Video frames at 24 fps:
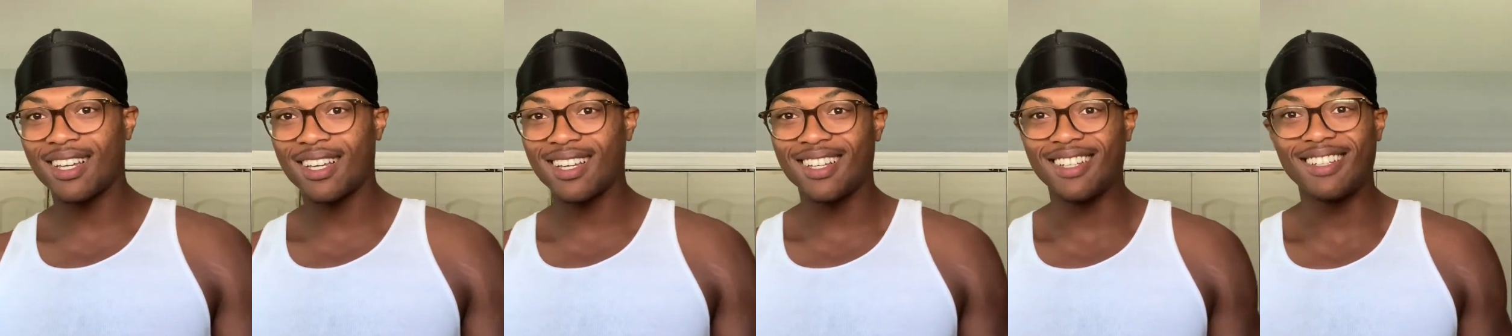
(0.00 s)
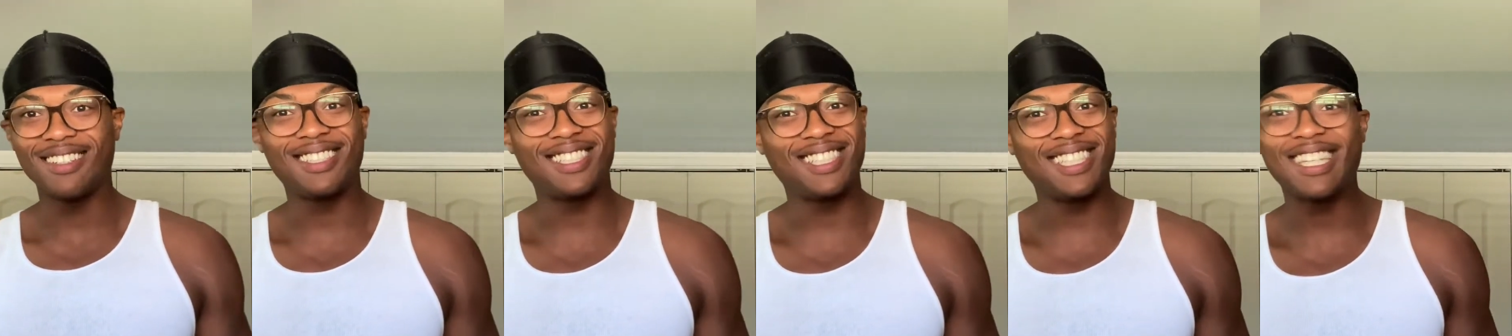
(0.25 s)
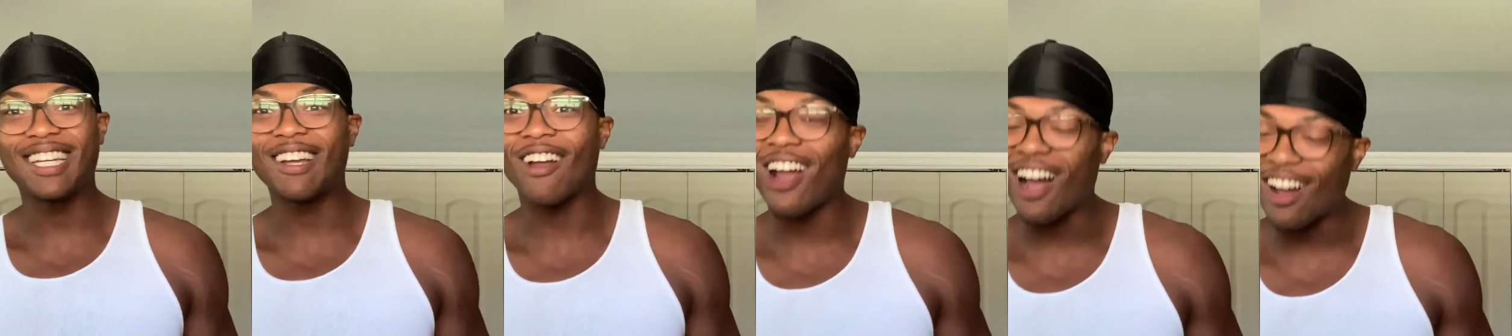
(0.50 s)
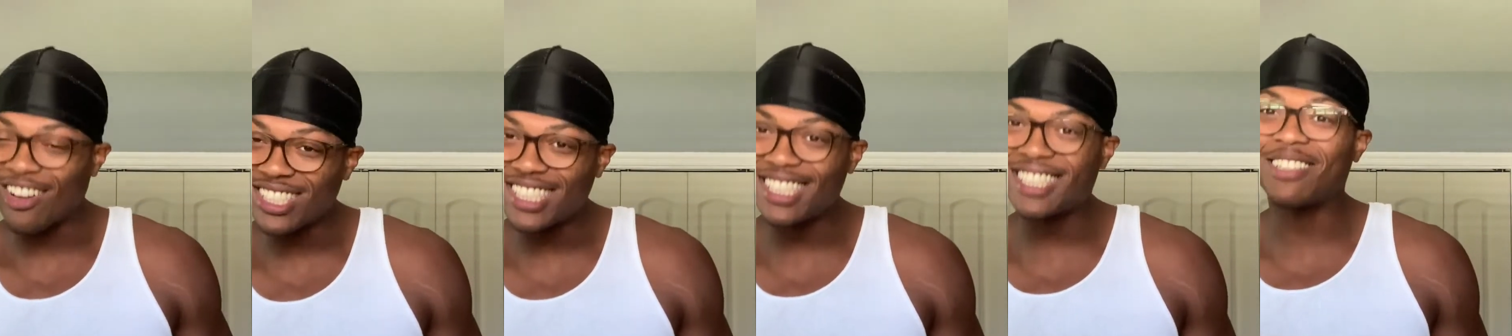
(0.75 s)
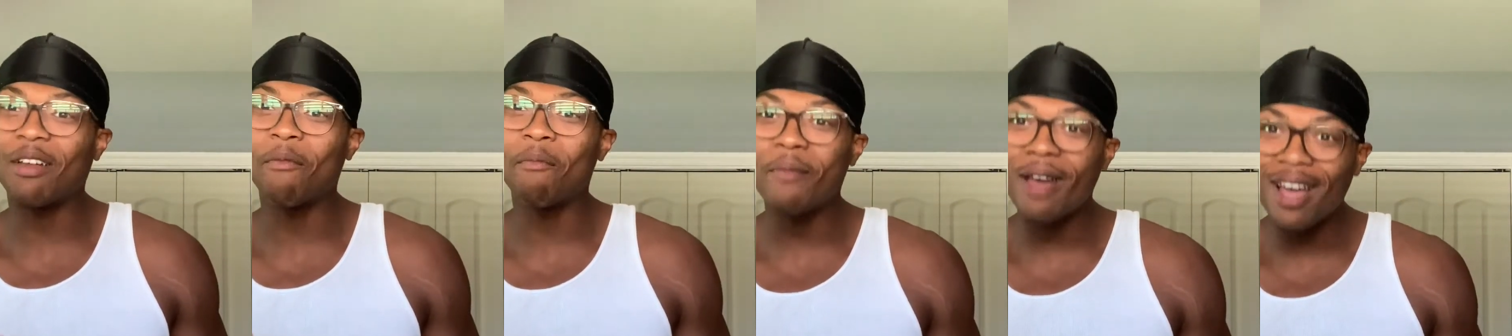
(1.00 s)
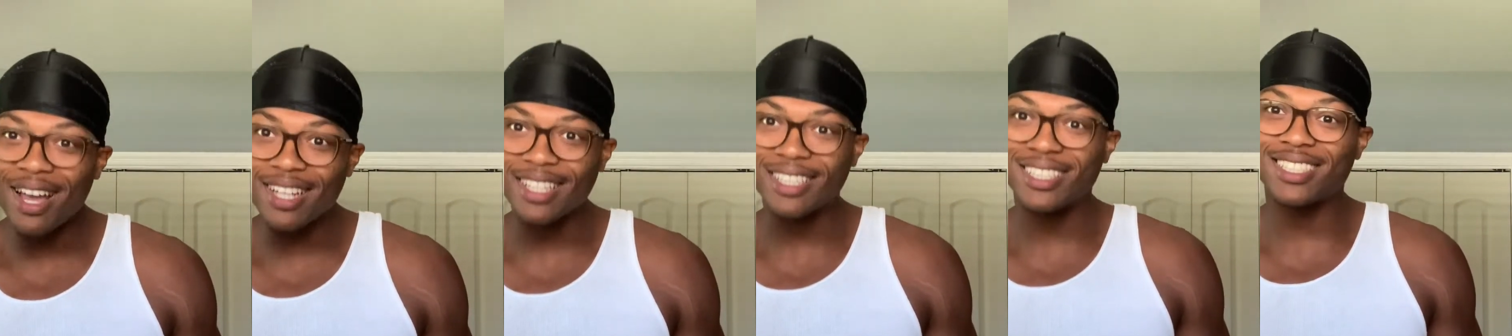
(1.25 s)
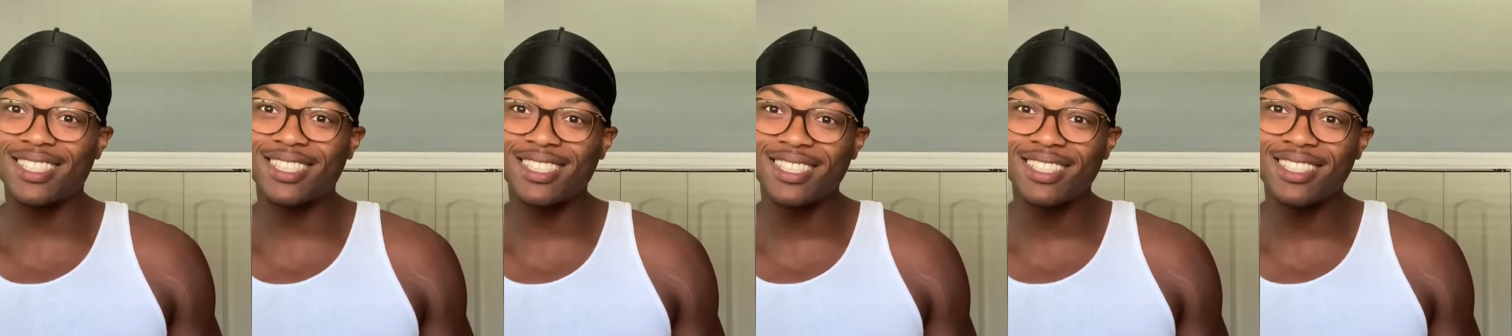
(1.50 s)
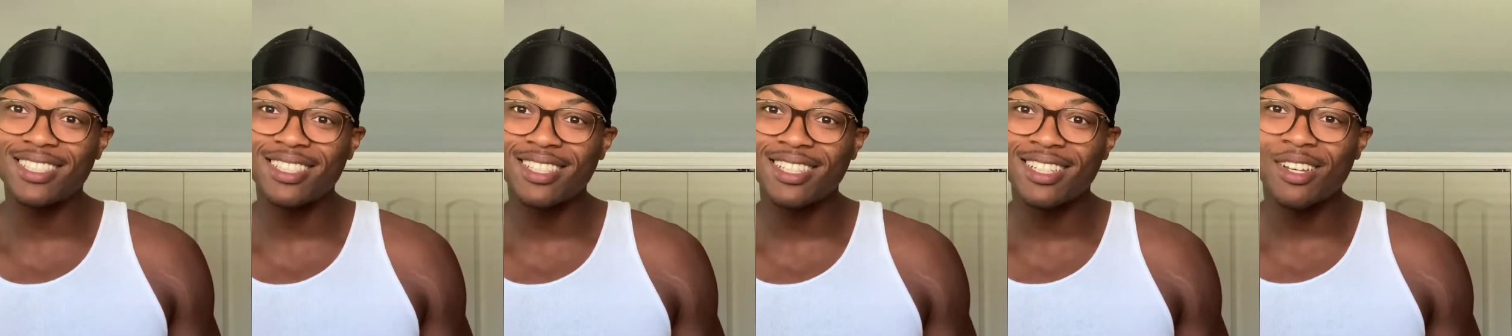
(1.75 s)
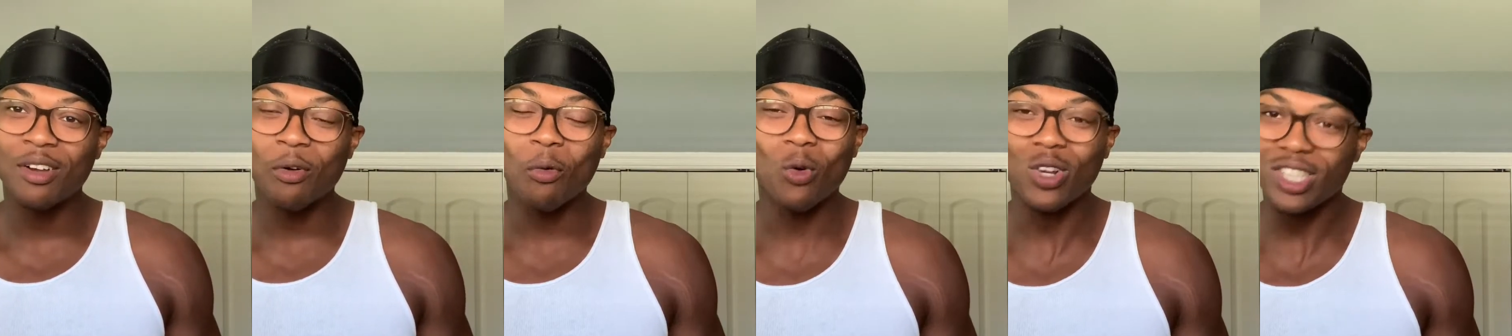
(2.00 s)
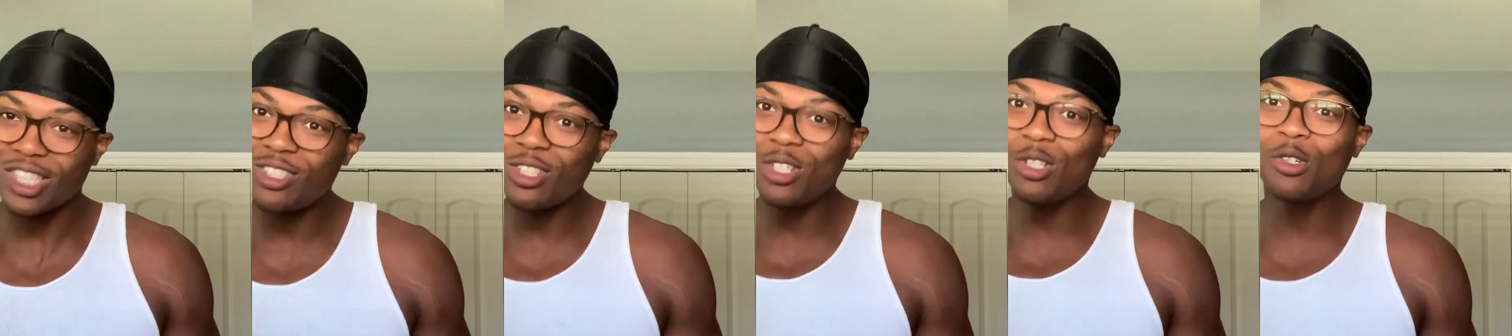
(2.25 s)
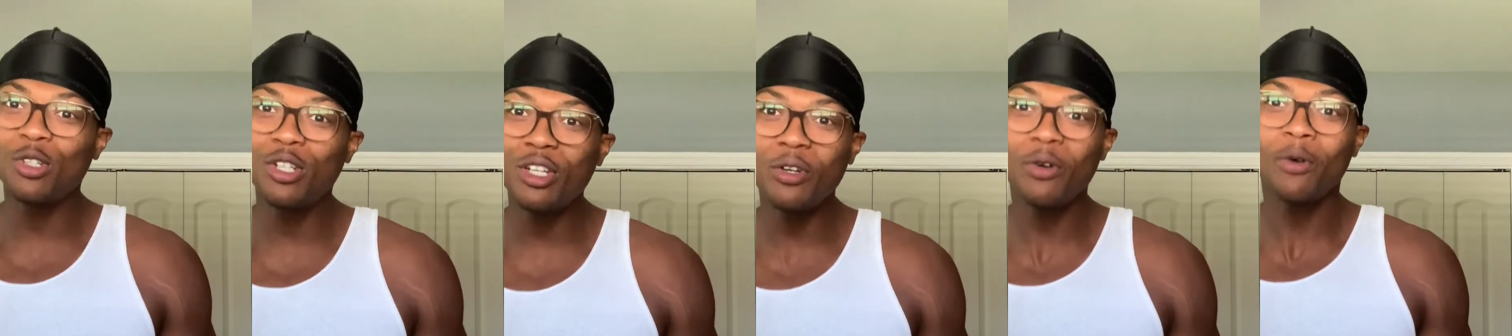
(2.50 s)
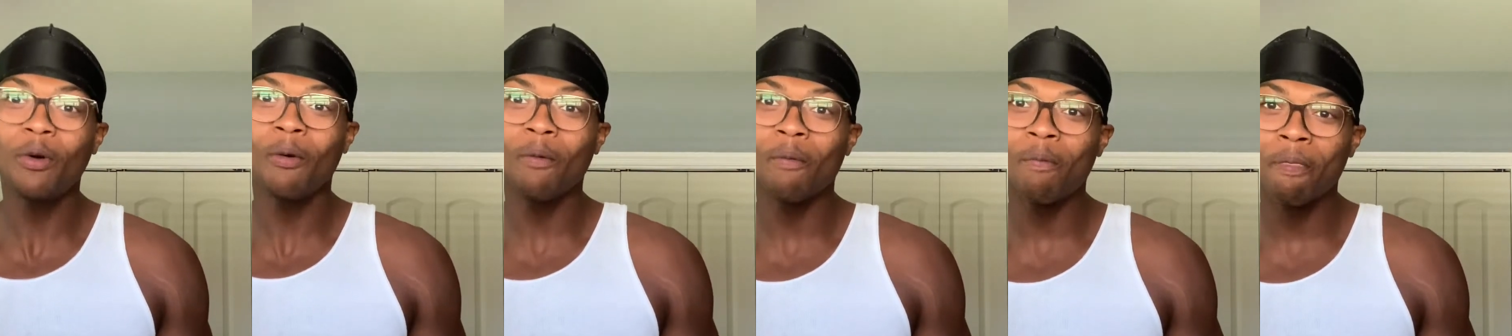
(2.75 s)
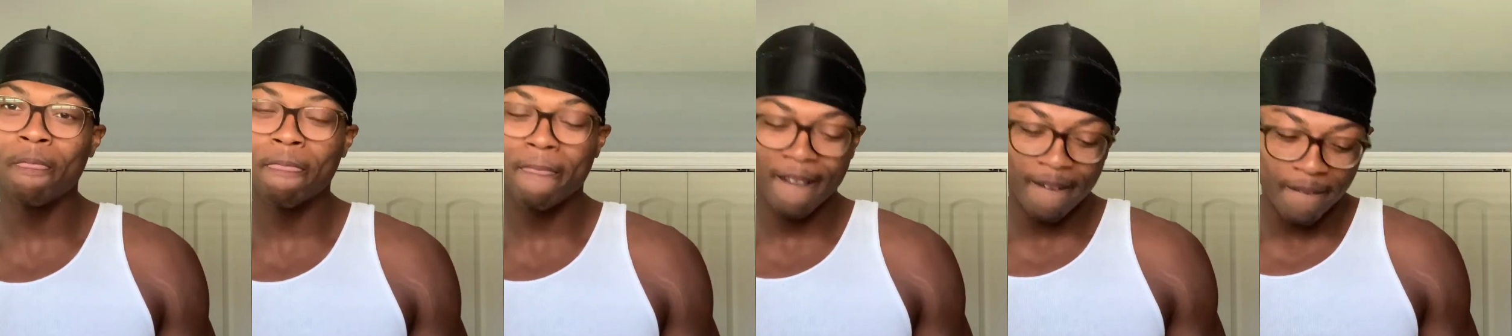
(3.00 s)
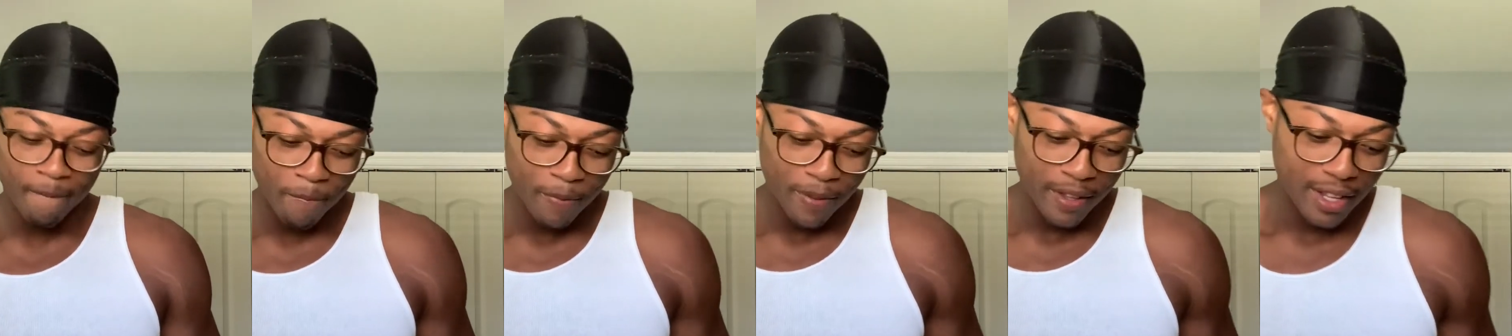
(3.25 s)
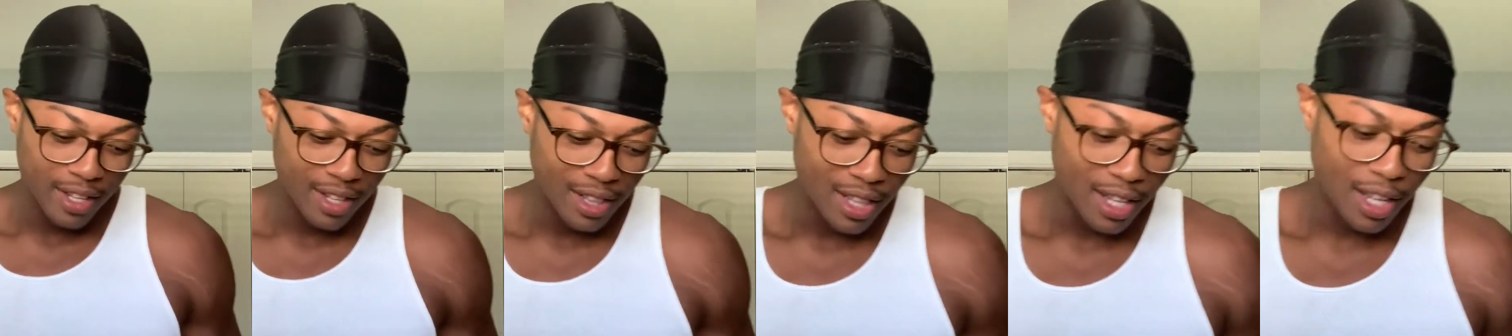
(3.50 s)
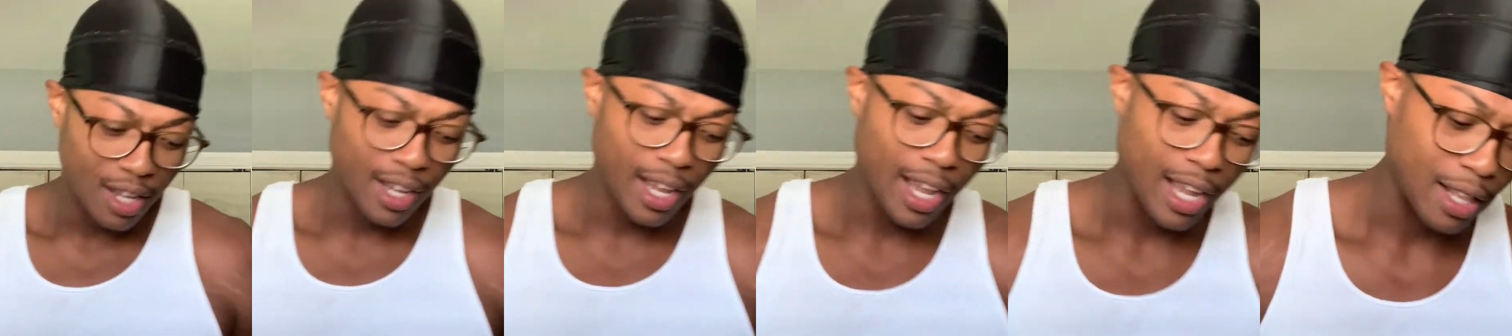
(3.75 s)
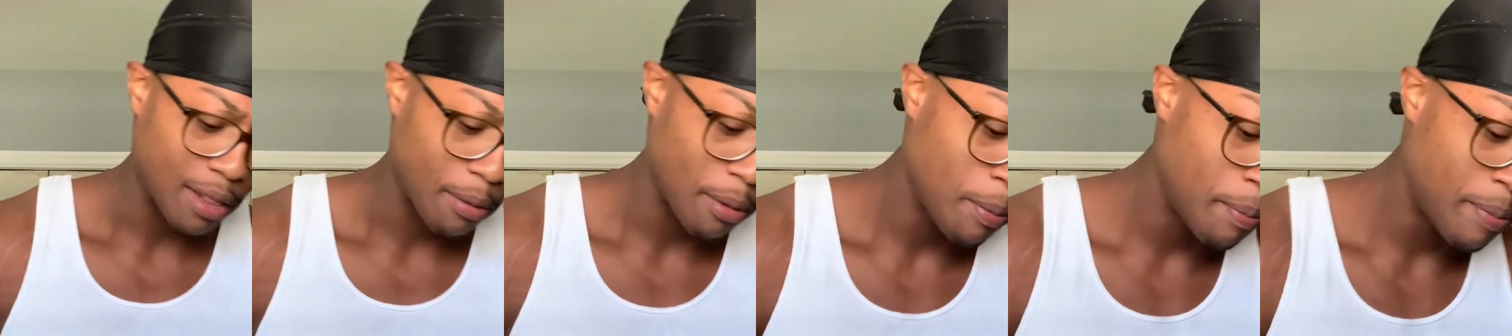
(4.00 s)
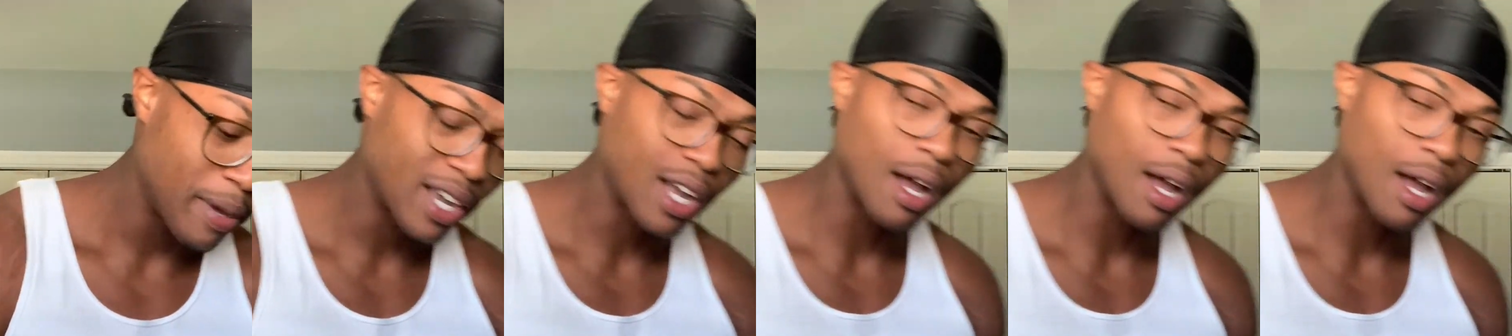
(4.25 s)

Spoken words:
You see, your house is a mess. What do? Hey, let me pick